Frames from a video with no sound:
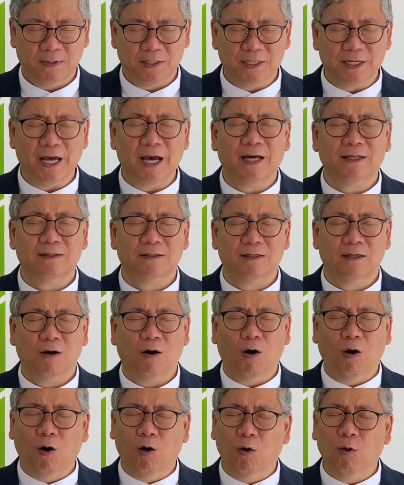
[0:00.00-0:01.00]
yet
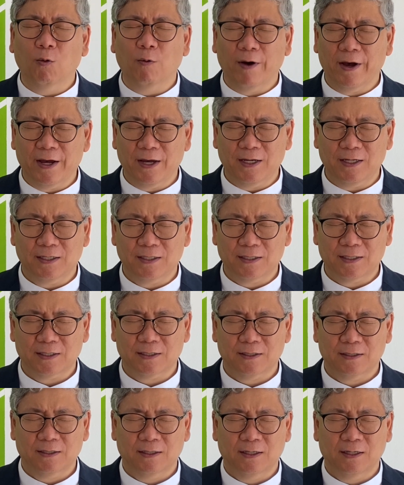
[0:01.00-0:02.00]

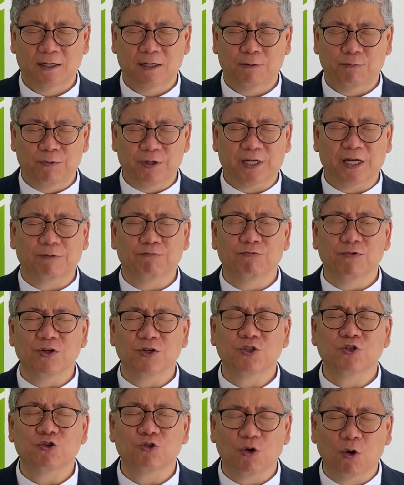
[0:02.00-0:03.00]
always we can
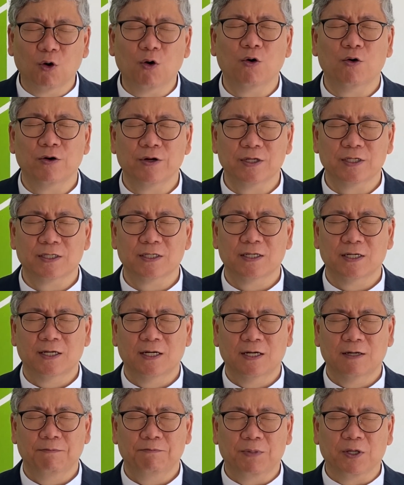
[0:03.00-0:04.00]
rejoice,
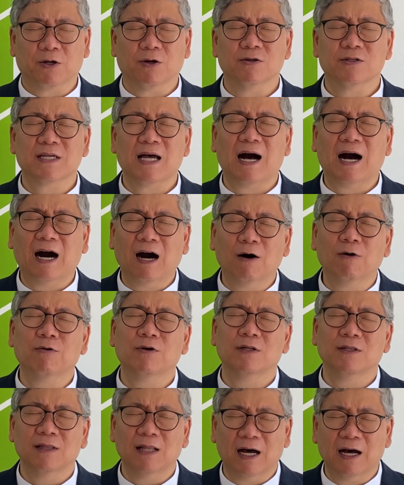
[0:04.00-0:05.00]
because
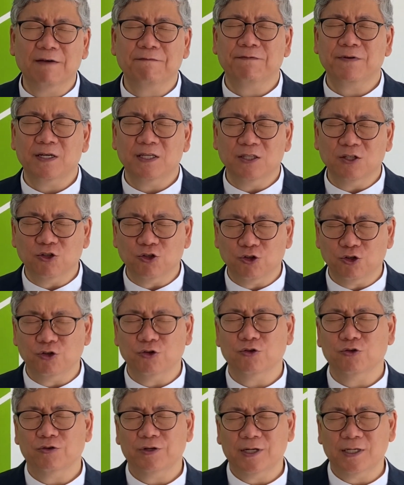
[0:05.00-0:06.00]
our life in
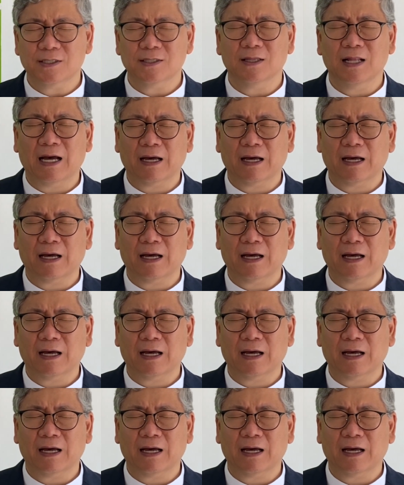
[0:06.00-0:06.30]
you is